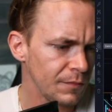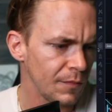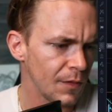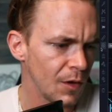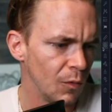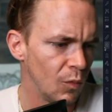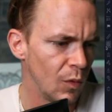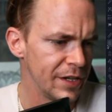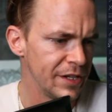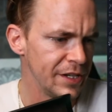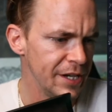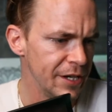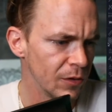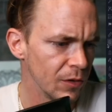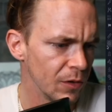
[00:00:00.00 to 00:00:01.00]
What
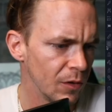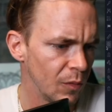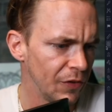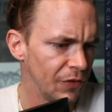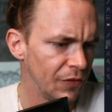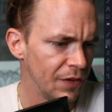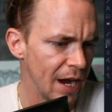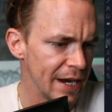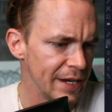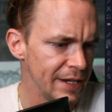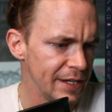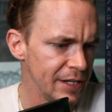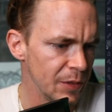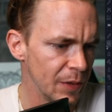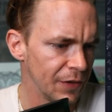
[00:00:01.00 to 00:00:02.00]
year was 90
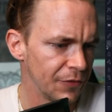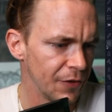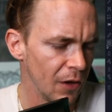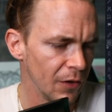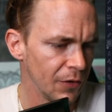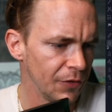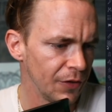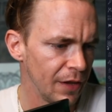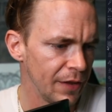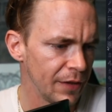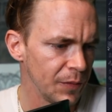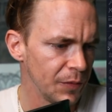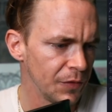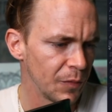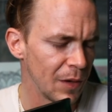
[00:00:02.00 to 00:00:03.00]
US dollars? I think it
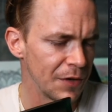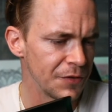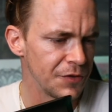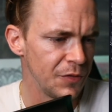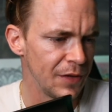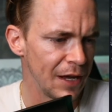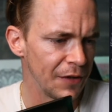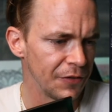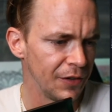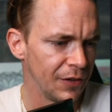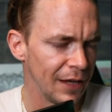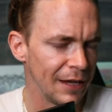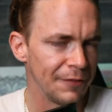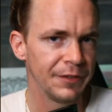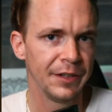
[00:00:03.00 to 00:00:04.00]
was around
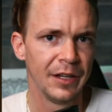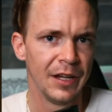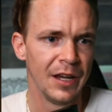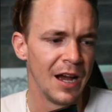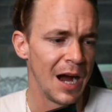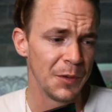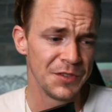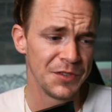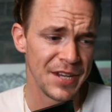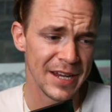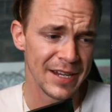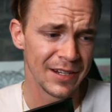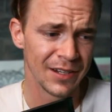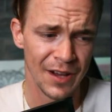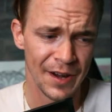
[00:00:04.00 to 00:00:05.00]
2011. I was
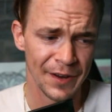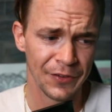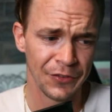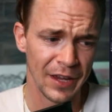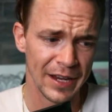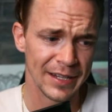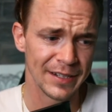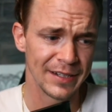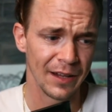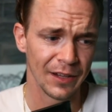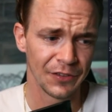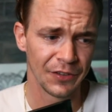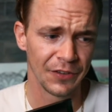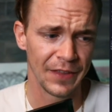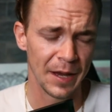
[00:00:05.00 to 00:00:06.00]
taking a lot of
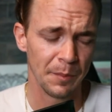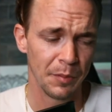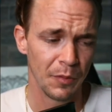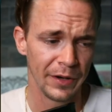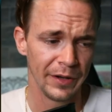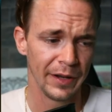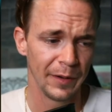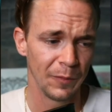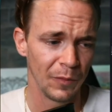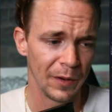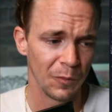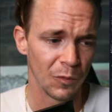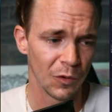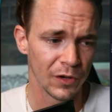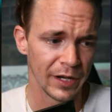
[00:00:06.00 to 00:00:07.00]
psychedelics at that point and
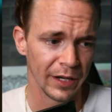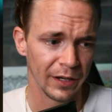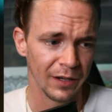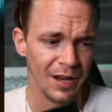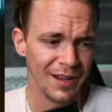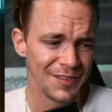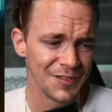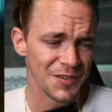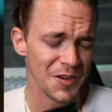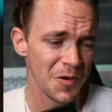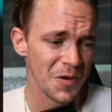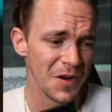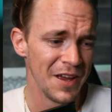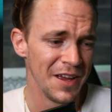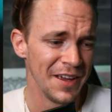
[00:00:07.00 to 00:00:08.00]
working. So
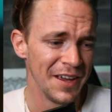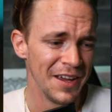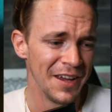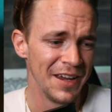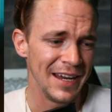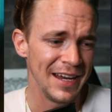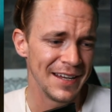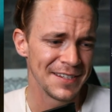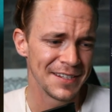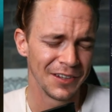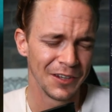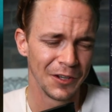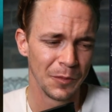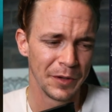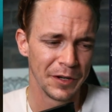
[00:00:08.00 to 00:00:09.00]
it's a
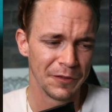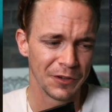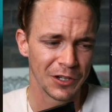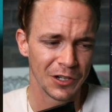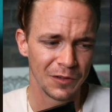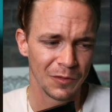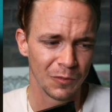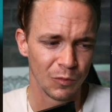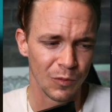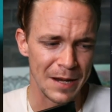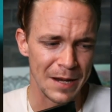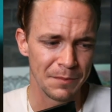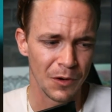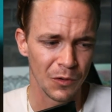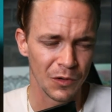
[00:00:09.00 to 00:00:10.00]
little bit of a
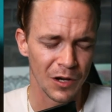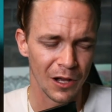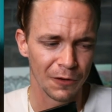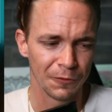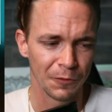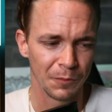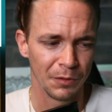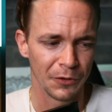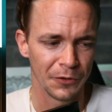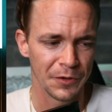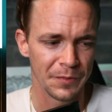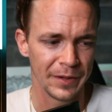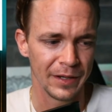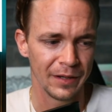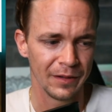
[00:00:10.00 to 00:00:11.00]
rainbow colorful blur to
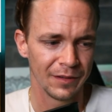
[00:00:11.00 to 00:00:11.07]
me.